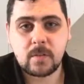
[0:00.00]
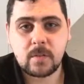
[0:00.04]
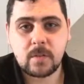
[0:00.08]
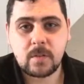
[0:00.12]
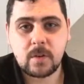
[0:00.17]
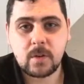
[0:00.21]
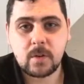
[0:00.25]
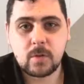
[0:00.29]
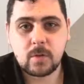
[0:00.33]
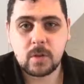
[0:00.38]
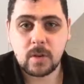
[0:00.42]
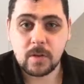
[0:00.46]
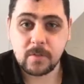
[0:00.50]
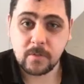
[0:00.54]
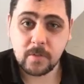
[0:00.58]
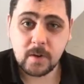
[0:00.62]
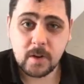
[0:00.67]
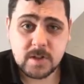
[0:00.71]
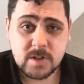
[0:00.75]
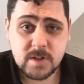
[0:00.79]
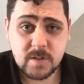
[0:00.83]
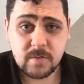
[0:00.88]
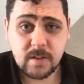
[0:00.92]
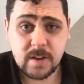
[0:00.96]
your
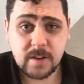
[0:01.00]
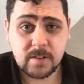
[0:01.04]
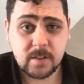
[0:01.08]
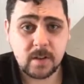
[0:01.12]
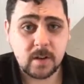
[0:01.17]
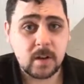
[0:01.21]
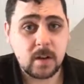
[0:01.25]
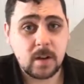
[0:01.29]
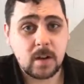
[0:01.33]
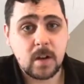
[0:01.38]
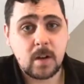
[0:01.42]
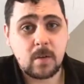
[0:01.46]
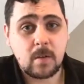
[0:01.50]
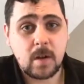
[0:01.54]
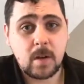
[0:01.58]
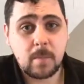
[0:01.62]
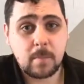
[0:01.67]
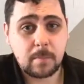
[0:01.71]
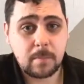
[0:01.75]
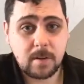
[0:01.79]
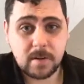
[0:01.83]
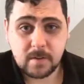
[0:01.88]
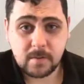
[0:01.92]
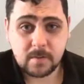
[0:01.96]
conversion rates are going to go
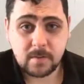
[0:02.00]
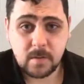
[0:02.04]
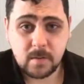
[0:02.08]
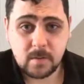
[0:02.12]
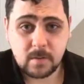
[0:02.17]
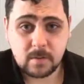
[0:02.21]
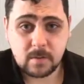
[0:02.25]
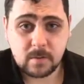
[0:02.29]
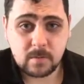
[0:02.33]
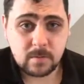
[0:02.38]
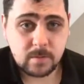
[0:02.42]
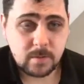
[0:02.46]
up by default.